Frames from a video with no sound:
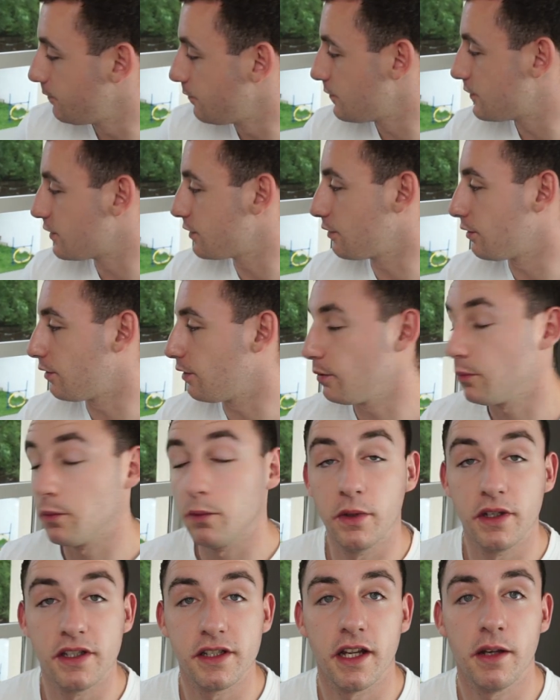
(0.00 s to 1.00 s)
So
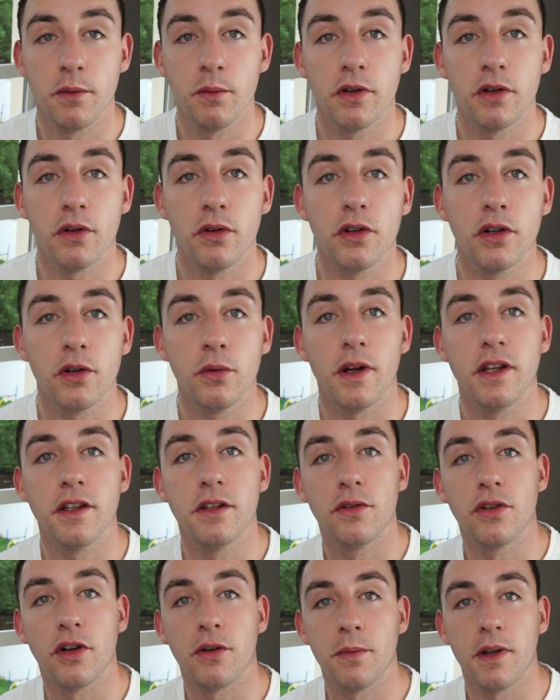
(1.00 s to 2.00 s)
we said we were going to go on
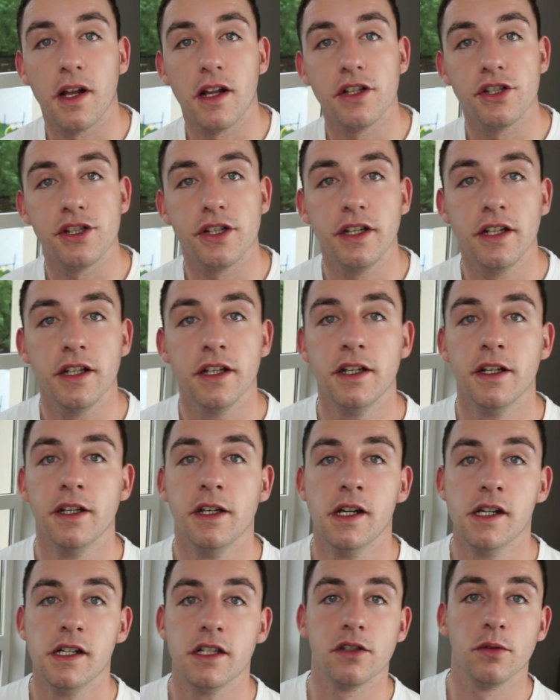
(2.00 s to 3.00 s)
to terminology,
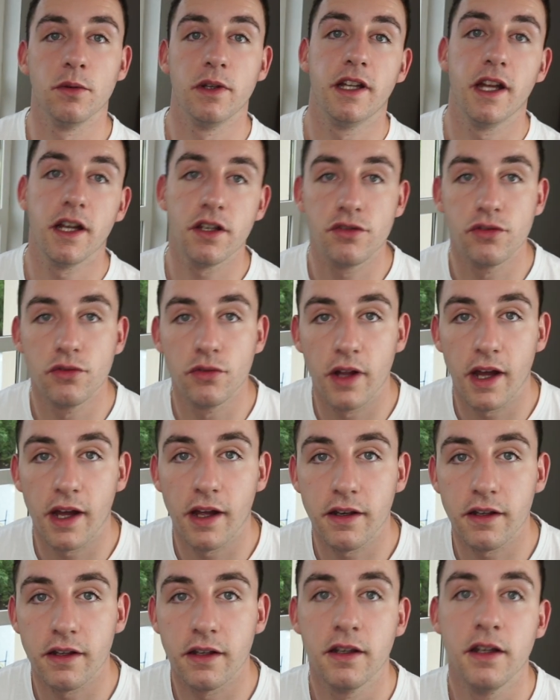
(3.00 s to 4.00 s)
so we'll get through
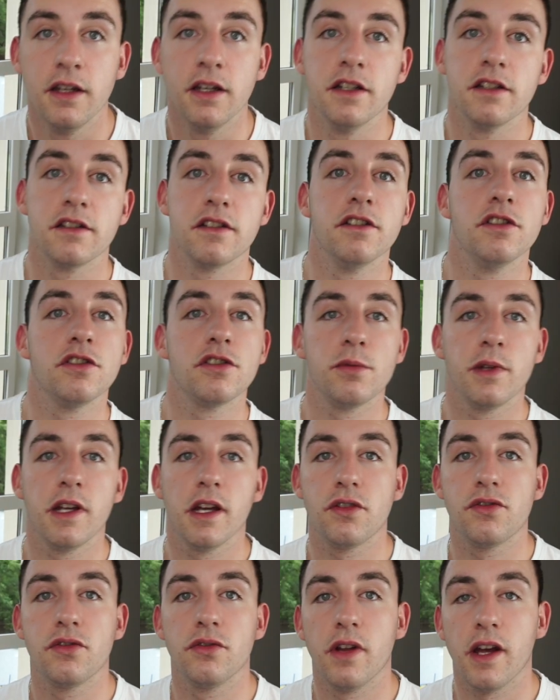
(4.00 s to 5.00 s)
that. As soon as we
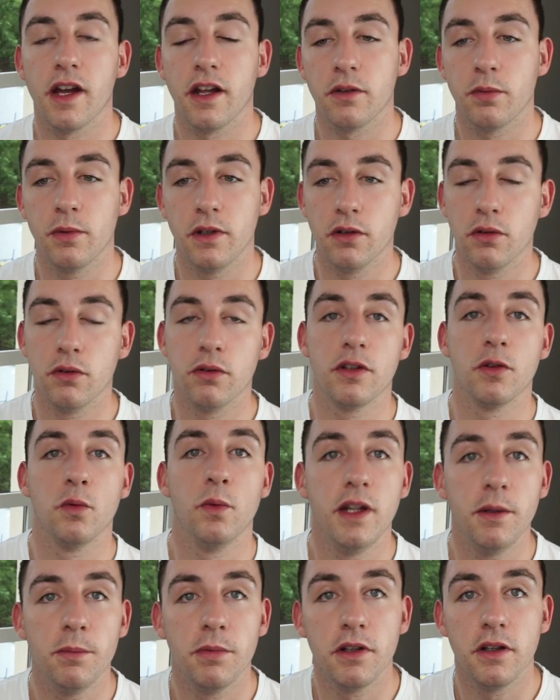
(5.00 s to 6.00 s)
get through that, we'll go into
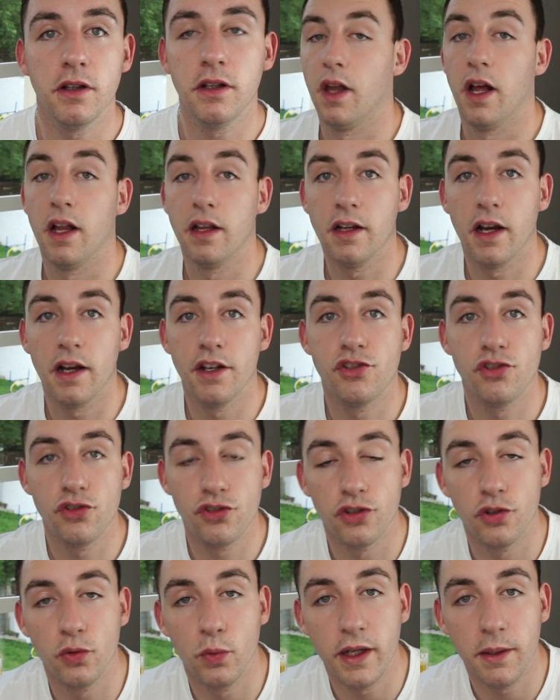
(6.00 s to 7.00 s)
Webull. I'll guide you
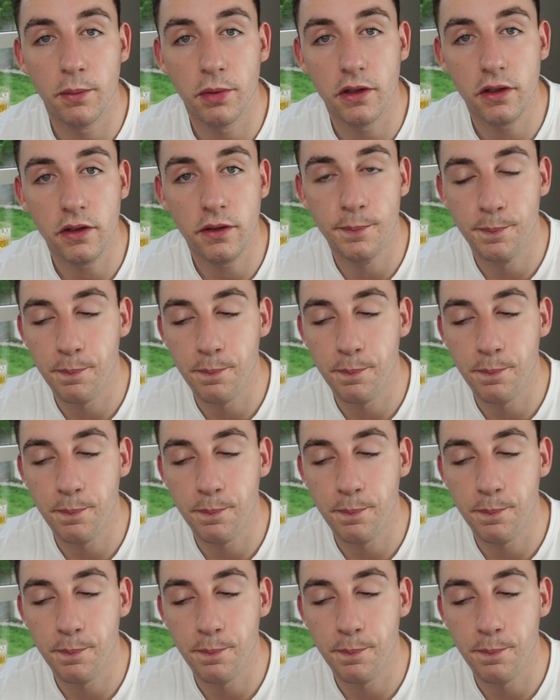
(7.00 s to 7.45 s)
through Webull,